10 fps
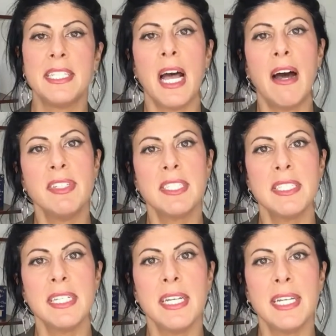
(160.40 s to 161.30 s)
It's
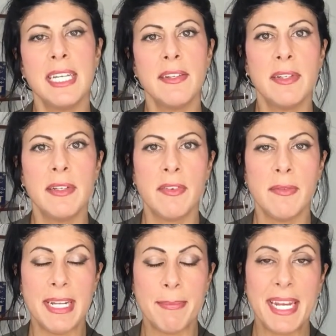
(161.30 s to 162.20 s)
obviously
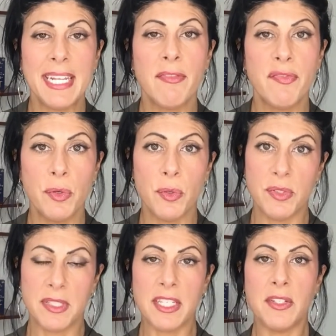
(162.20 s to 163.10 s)
in many
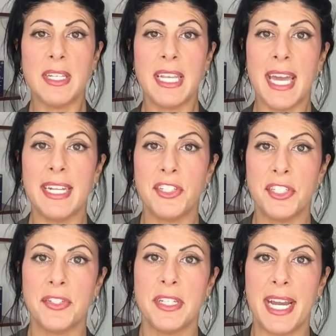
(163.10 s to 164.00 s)
foods that you can get into
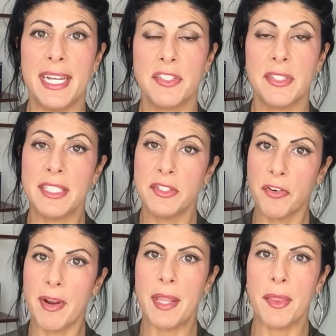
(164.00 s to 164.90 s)
your diet, so that's a
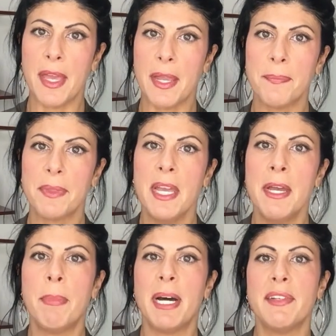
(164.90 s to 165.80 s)
great thing.
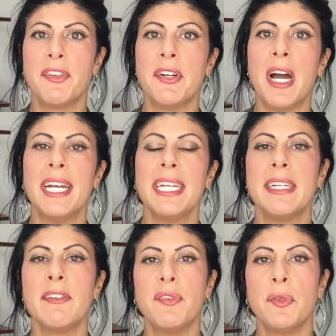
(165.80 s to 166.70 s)
But if you're not
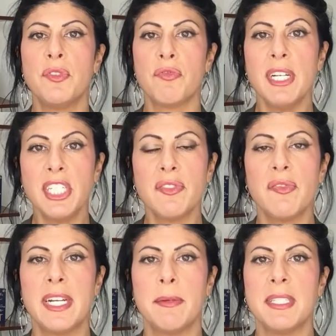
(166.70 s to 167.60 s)
eating foods rich in
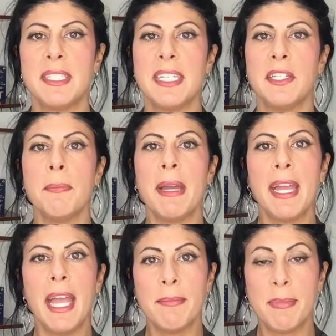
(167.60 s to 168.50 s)
vitamin C, you
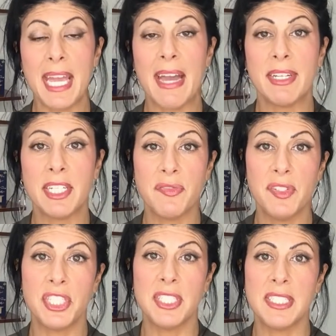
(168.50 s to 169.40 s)
may be having a
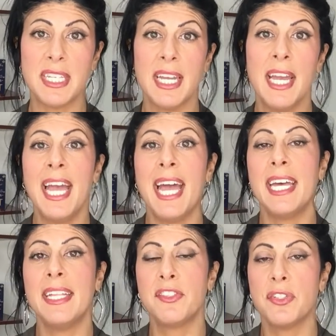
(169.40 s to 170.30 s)
deficiency.
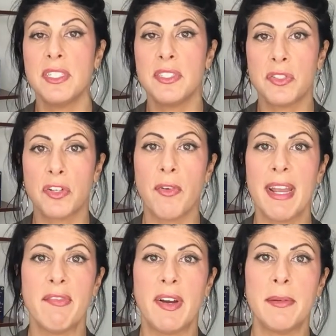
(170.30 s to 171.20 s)
And so this is a
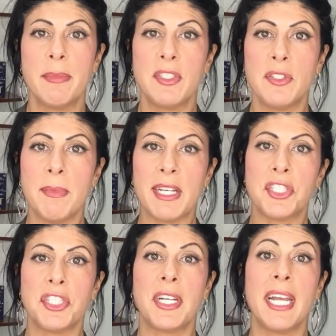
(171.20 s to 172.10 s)
great vitamin to make
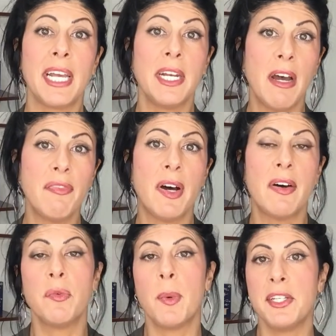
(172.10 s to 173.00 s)
sure you're getting enough
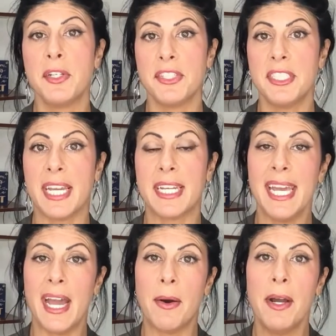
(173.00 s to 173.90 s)
of when you're sick.
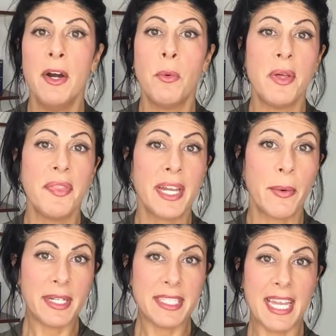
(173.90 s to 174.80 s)
Now, one thing I
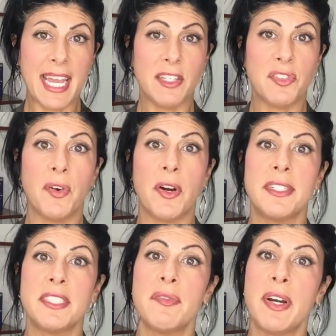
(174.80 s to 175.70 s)
want to say, as far
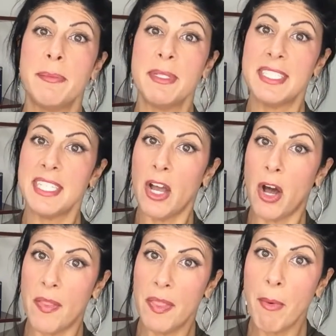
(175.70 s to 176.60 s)
as the vitamin C
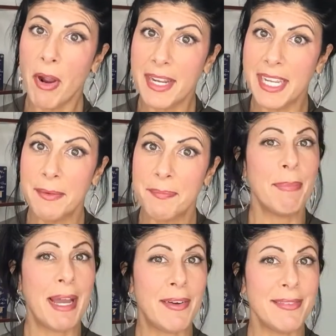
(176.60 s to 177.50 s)
on the market,
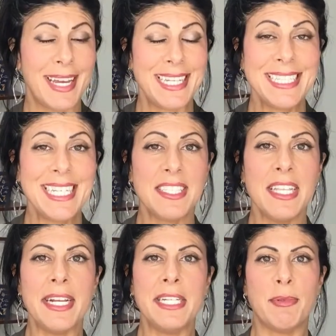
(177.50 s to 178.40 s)
about at least
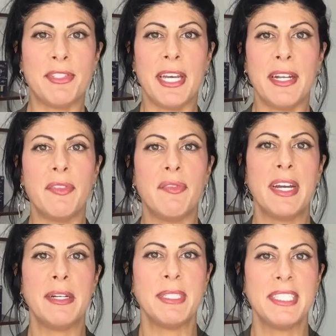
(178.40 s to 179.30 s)
90% of the
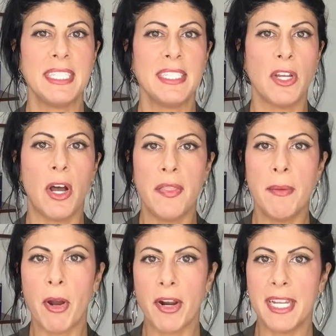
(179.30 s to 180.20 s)
vitamin C's on the
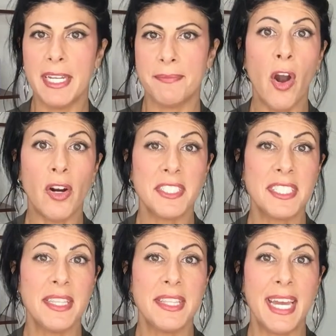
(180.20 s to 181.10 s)
market are
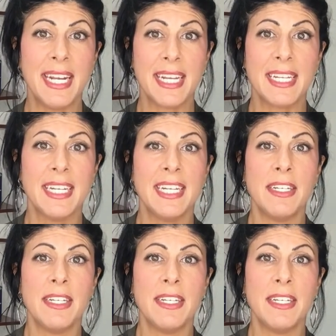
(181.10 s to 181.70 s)
synthetic.